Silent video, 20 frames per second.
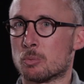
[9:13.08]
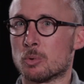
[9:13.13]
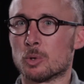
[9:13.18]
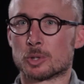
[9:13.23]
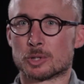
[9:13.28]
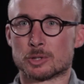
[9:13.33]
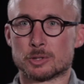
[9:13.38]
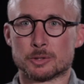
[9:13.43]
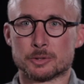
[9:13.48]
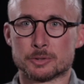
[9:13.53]

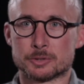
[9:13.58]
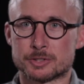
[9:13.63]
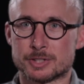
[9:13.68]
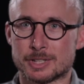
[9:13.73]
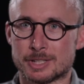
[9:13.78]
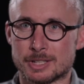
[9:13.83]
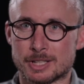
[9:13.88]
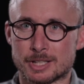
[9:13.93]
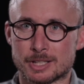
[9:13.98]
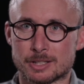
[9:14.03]
Waterloo,
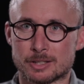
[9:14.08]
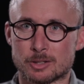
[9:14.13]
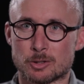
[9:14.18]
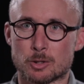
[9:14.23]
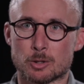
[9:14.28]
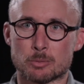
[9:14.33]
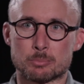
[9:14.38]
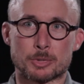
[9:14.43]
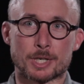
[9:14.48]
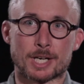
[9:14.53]
Sydney,
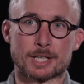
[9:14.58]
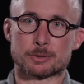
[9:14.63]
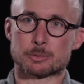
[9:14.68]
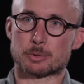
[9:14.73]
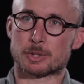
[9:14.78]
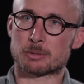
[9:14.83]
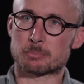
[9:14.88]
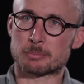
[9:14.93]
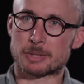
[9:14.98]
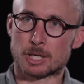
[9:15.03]
or
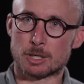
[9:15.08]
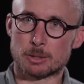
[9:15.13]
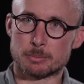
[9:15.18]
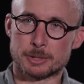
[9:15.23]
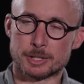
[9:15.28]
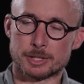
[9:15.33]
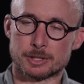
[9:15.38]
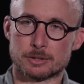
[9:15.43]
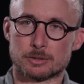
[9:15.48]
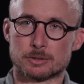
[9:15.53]
Brunswick,
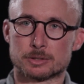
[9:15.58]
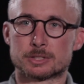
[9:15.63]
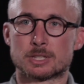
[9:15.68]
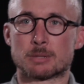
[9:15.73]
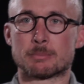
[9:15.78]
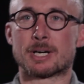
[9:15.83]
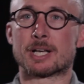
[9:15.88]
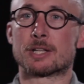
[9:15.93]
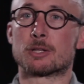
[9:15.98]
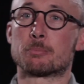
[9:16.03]
Melbourne, or
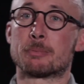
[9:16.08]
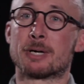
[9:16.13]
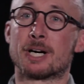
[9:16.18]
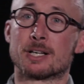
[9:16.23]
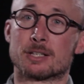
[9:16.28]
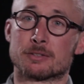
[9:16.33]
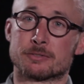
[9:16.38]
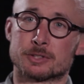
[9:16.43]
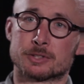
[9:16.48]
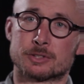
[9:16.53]
some other
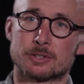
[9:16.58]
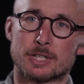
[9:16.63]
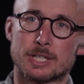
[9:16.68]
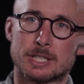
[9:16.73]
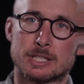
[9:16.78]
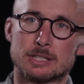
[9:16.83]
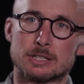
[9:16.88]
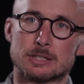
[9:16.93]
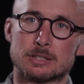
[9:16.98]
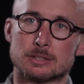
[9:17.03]
part of
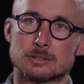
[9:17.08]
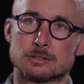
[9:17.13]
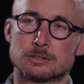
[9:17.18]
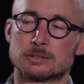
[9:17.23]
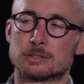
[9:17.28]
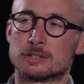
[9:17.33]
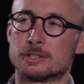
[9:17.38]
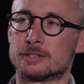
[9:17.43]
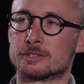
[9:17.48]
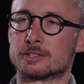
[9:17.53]
Australia,
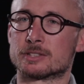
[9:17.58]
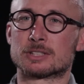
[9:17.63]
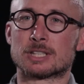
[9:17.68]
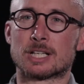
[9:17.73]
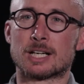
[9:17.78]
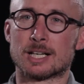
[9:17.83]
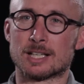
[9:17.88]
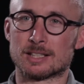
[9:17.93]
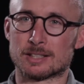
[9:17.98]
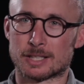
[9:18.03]
is
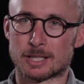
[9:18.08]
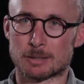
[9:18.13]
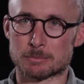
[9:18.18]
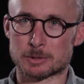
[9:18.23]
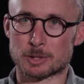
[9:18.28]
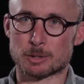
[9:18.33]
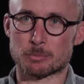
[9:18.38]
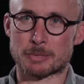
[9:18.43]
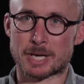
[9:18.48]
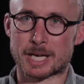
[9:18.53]
entirely
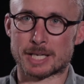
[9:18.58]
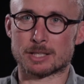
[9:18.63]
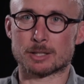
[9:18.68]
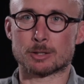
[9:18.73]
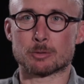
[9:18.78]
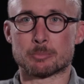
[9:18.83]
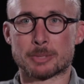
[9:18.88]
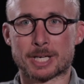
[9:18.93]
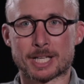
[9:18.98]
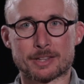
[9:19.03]
up to the
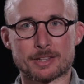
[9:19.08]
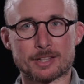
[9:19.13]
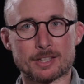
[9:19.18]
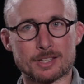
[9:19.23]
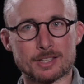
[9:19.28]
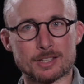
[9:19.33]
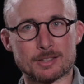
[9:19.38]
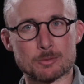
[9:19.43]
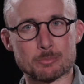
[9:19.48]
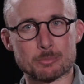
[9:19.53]
maker, but
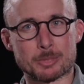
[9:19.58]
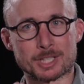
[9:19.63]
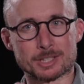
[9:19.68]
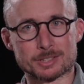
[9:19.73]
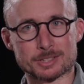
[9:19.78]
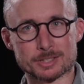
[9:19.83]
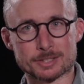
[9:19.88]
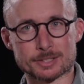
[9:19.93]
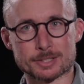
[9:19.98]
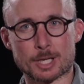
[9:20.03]

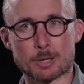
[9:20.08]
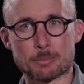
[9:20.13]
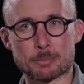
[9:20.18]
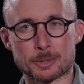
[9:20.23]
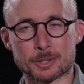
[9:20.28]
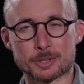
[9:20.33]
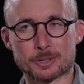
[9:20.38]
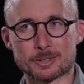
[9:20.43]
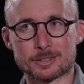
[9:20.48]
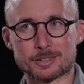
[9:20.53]
it's a
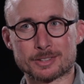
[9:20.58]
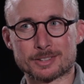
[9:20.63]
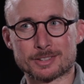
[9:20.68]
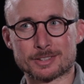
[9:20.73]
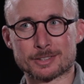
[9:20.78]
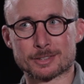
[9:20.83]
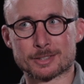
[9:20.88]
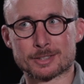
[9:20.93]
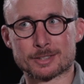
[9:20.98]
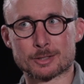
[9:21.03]
separate
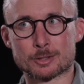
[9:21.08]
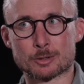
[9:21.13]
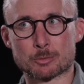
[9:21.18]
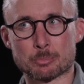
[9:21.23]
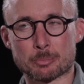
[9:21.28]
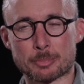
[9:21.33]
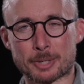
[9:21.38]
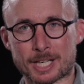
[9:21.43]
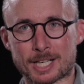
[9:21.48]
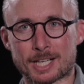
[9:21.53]

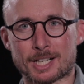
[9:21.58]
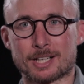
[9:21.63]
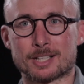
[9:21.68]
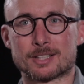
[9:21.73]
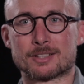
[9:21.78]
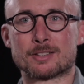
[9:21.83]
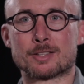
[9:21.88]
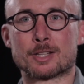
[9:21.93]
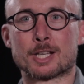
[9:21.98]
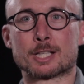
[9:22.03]

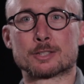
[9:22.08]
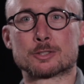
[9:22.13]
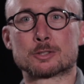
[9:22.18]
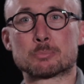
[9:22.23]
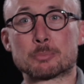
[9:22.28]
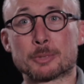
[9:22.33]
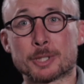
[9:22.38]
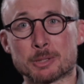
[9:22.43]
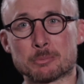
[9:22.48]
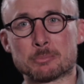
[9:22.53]
part that
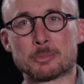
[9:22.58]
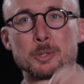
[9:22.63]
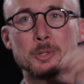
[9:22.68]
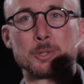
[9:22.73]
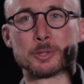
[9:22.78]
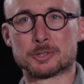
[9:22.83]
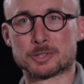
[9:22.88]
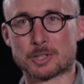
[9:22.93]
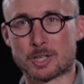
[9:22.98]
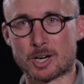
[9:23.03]

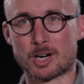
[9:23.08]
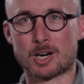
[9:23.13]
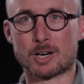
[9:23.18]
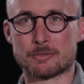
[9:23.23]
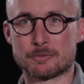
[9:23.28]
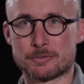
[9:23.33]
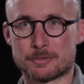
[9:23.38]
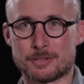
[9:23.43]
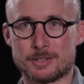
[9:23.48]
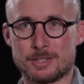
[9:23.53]
springboards
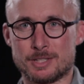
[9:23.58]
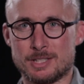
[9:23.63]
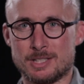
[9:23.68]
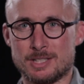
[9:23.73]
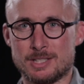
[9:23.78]
off